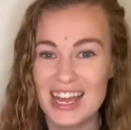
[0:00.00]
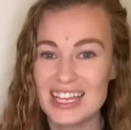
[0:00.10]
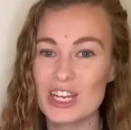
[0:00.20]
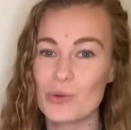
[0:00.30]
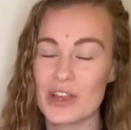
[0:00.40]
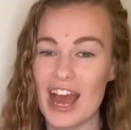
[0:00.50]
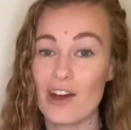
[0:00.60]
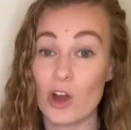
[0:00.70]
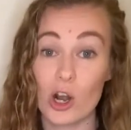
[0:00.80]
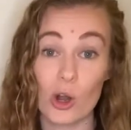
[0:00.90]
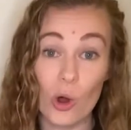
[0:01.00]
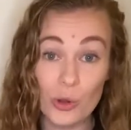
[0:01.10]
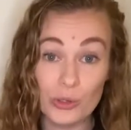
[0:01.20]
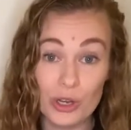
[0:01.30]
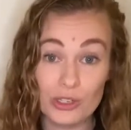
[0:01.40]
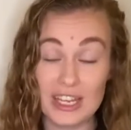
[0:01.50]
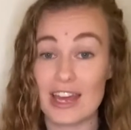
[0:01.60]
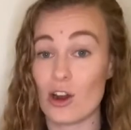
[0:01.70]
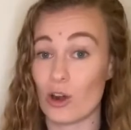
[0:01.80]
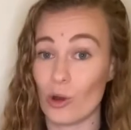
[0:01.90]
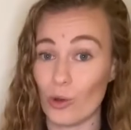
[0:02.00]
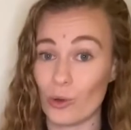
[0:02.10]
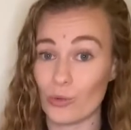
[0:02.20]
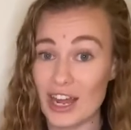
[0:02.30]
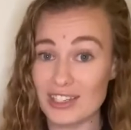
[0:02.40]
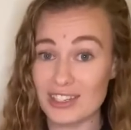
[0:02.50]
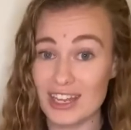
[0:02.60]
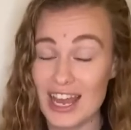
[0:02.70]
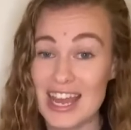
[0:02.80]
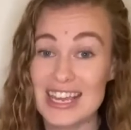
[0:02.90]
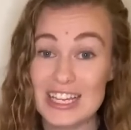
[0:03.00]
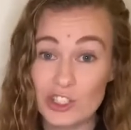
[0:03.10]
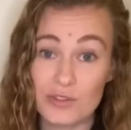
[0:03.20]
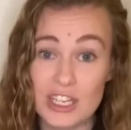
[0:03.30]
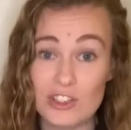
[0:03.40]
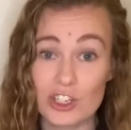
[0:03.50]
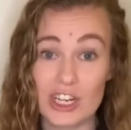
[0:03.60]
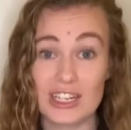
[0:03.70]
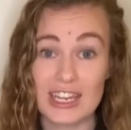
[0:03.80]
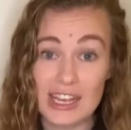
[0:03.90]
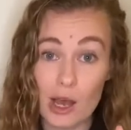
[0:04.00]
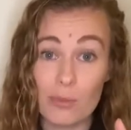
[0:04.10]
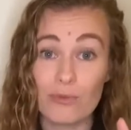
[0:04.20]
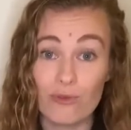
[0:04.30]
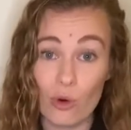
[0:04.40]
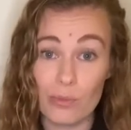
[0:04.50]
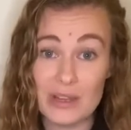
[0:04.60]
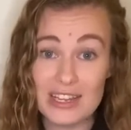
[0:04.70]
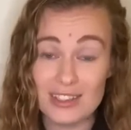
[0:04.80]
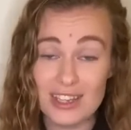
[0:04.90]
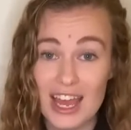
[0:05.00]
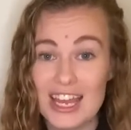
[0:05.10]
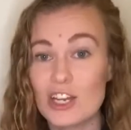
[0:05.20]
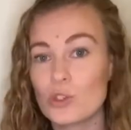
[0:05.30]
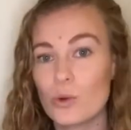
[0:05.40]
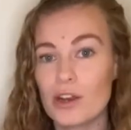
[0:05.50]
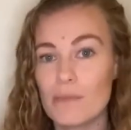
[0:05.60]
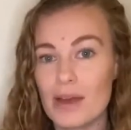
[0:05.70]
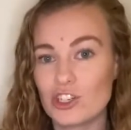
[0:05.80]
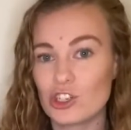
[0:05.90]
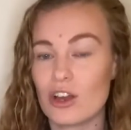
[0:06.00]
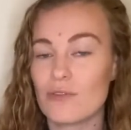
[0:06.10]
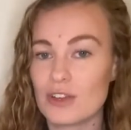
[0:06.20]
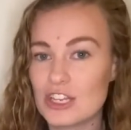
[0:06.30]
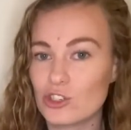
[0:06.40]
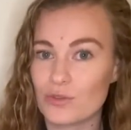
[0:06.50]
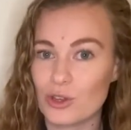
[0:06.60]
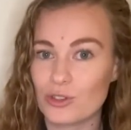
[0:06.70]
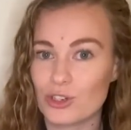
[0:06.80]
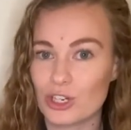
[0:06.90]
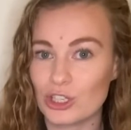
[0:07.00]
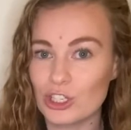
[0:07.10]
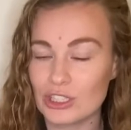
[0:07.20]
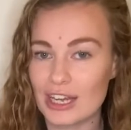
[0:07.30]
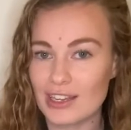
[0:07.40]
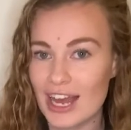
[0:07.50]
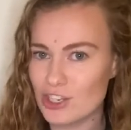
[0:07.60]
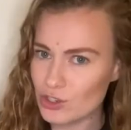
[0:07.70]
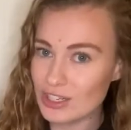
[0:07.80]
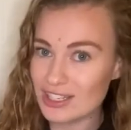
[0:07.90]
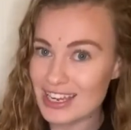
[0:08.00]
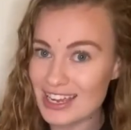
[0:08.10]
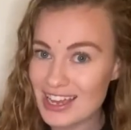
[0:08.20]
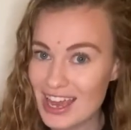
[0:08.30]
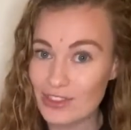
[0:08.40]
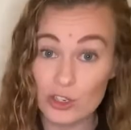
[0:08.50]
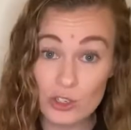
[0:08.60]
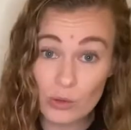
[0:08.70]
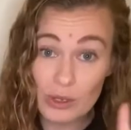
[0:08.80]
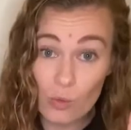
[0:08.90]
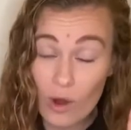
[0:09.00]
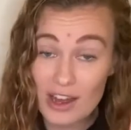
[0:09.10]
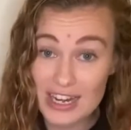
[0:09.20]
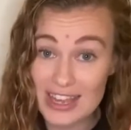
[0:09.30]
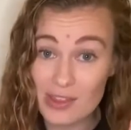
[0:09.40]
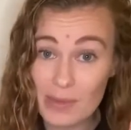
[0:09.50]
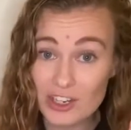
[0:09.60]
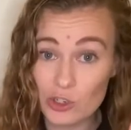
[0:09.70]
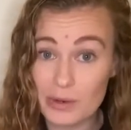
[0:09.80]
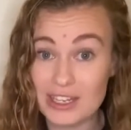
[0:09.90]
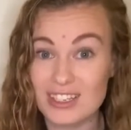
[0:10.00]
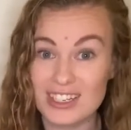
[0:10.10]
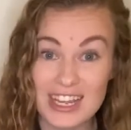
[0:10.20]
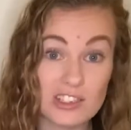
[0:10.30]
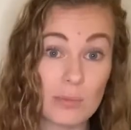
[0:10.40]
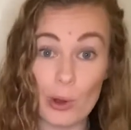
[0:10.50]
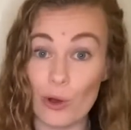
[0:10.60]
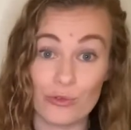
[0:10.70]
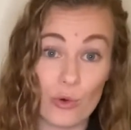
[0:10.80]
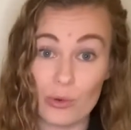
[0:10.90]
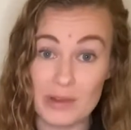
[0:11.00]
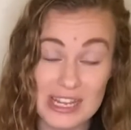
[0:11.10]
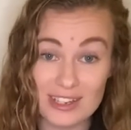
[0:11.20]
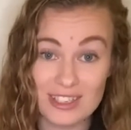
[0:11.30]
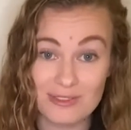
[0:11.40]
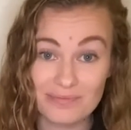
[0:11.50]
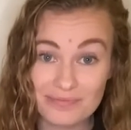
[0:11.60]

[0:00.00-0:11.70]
Here we have our whole note and our whole rest. Each of these are going to take up 4 beats. Here's what a measure of each of those are going to look like. As you can see, there's only one in the measure because it takes up all 4 beats.